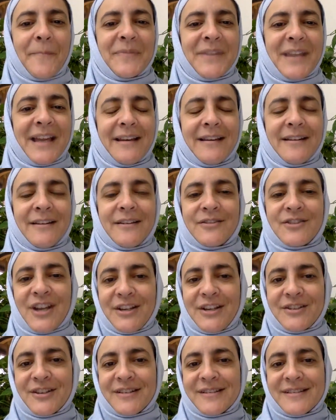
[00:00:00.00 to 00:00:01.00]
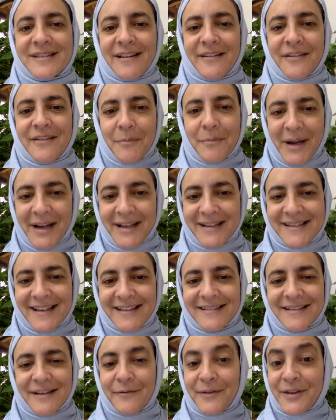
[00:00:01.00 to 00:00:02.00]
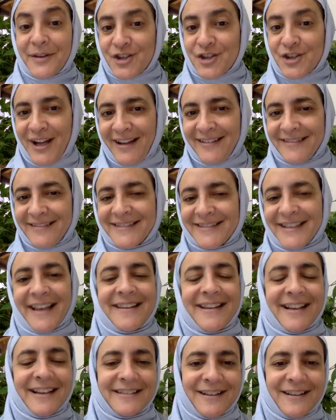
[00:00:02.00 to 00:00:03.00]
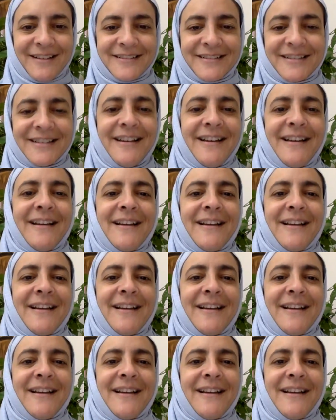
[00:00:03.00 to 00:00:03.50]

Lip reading: that changes the mindset of the child and the adult